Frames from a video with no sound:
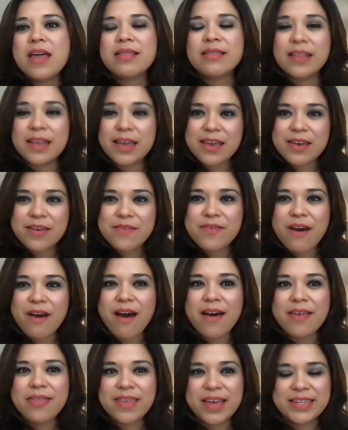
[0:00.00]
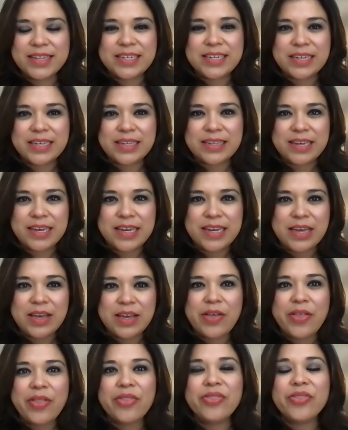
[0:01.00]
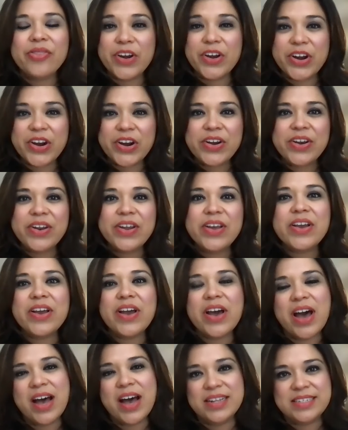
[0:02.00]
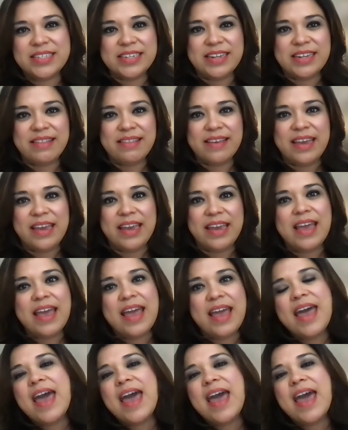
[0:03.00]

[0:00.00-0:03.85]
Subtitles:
Live authentically, learn constantly,